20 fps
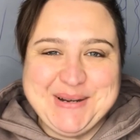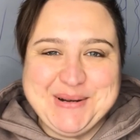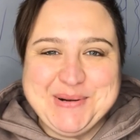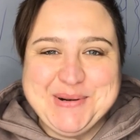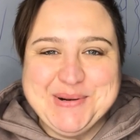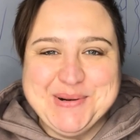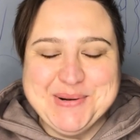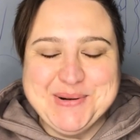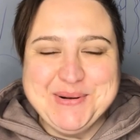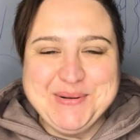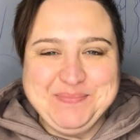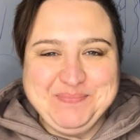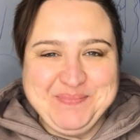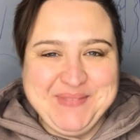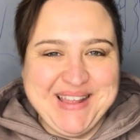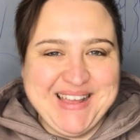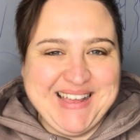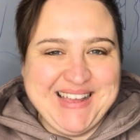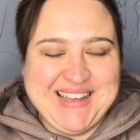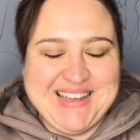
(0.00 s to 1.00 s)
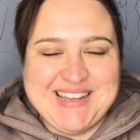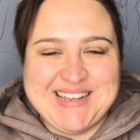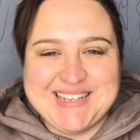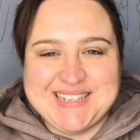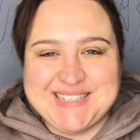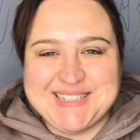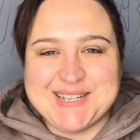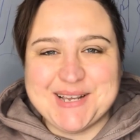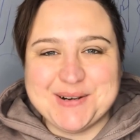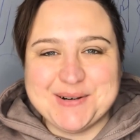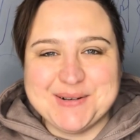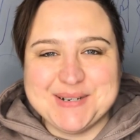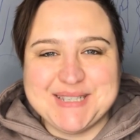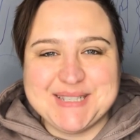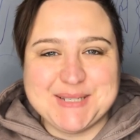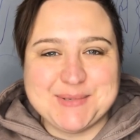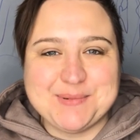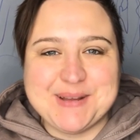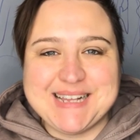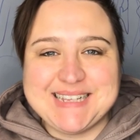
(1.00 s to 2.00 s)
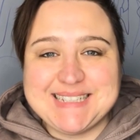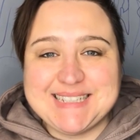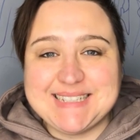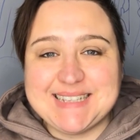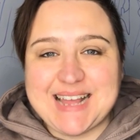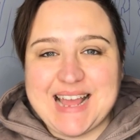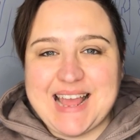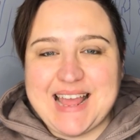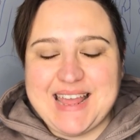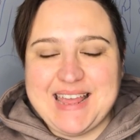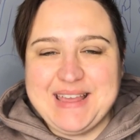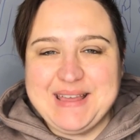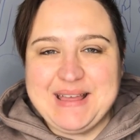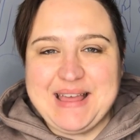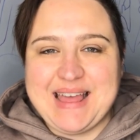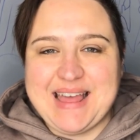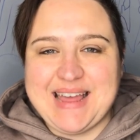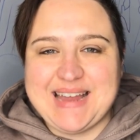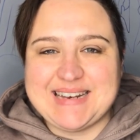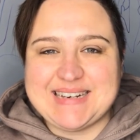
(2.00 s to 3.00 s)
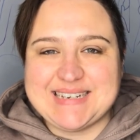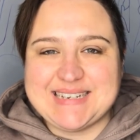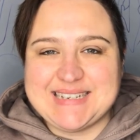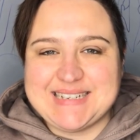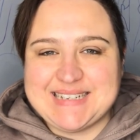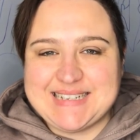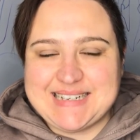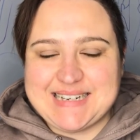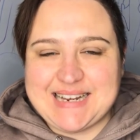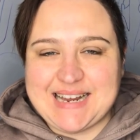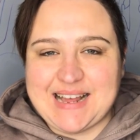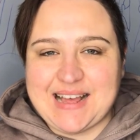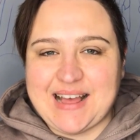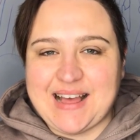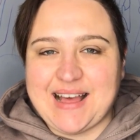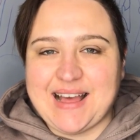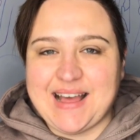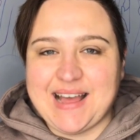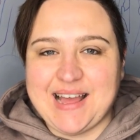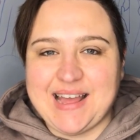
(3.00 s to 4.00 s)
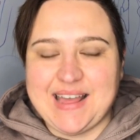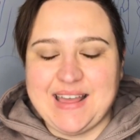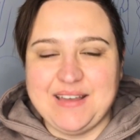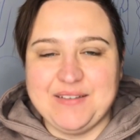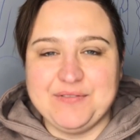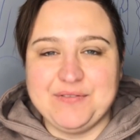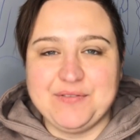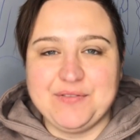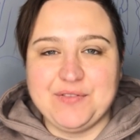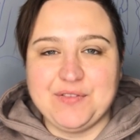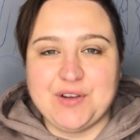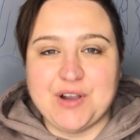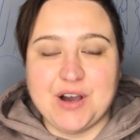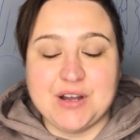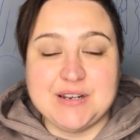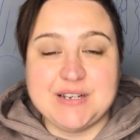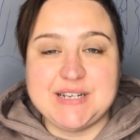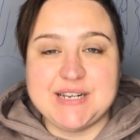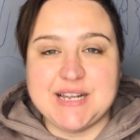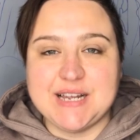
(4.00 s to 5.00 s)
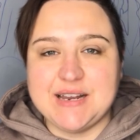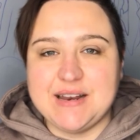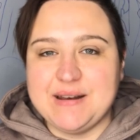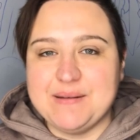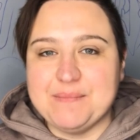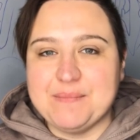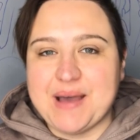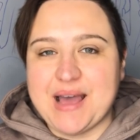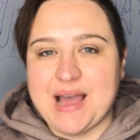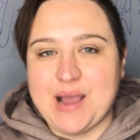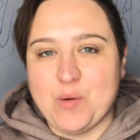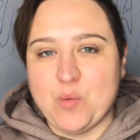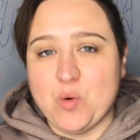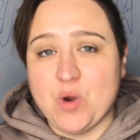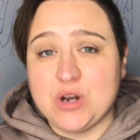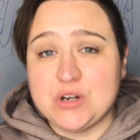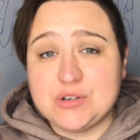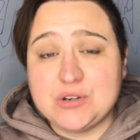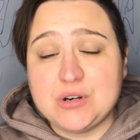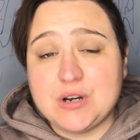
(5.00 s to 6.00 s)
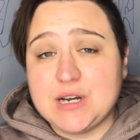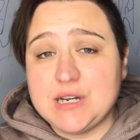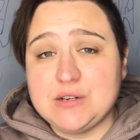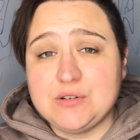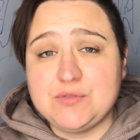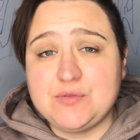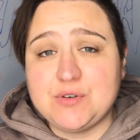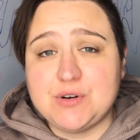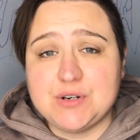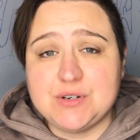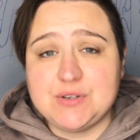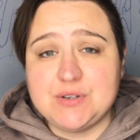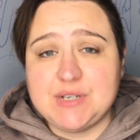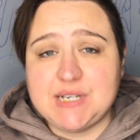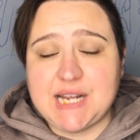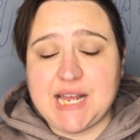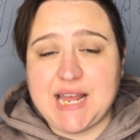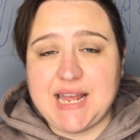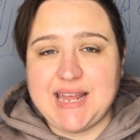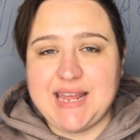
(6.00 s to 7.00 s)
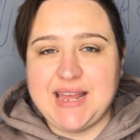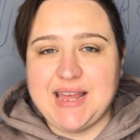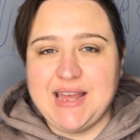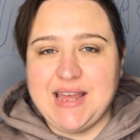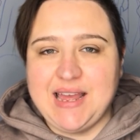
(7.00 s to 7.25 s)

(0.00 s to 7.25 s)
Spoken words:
Woohoo. So it's Wednesday and I got in my word count for today.